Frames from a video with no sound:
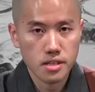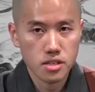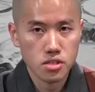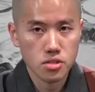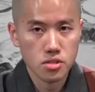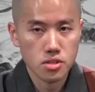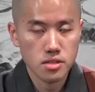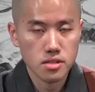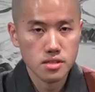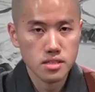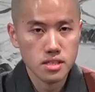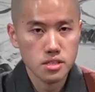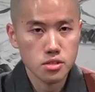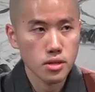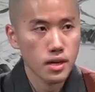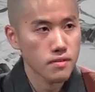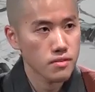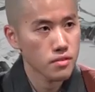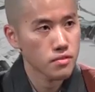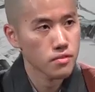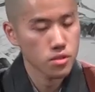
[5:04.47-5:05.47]
externally, you
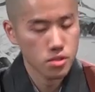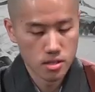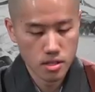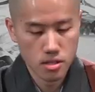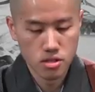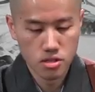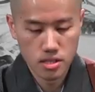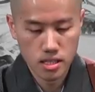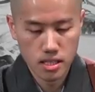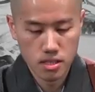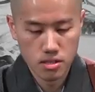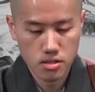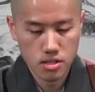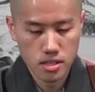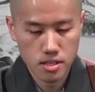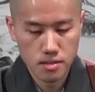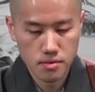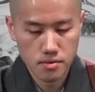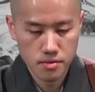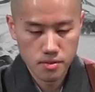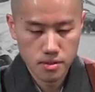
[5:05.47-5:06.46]
have to first understand
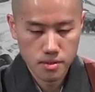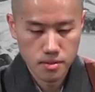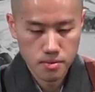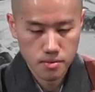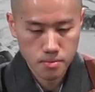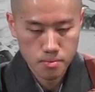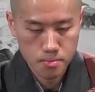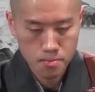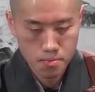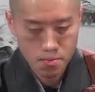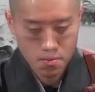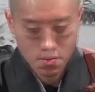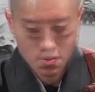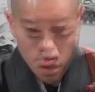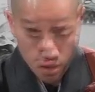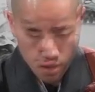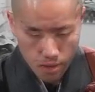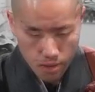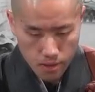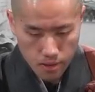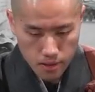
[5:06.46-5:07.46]
yourself.
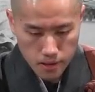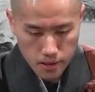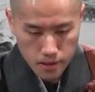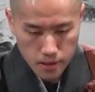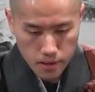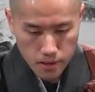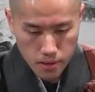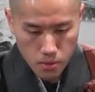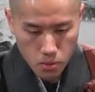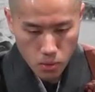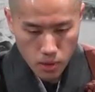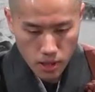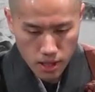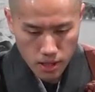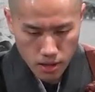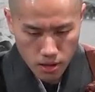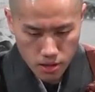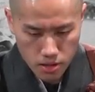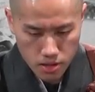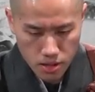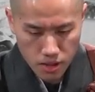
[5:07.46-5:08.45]

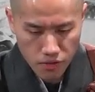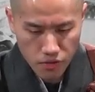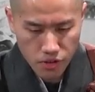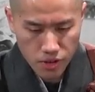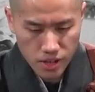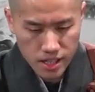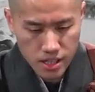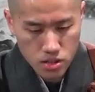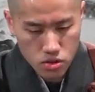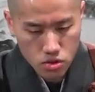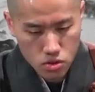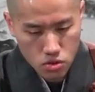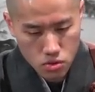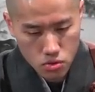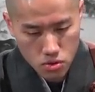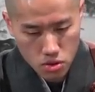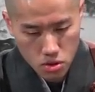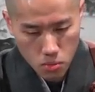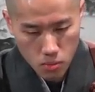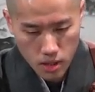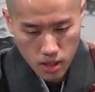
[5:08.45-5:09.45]
When our suffering is
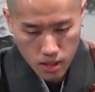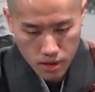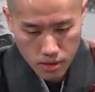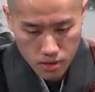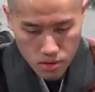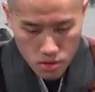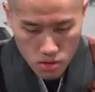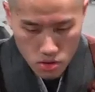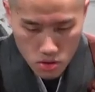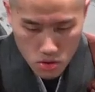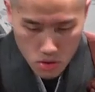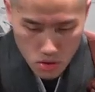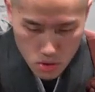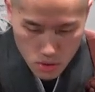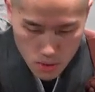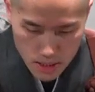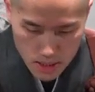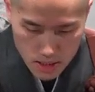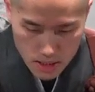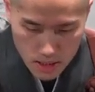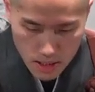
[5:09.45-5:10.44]
due to what others
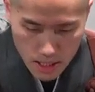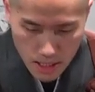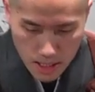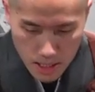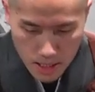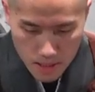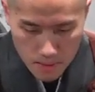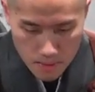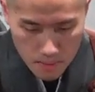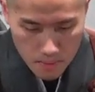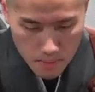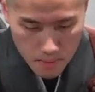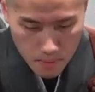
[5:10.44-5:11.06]
do and say,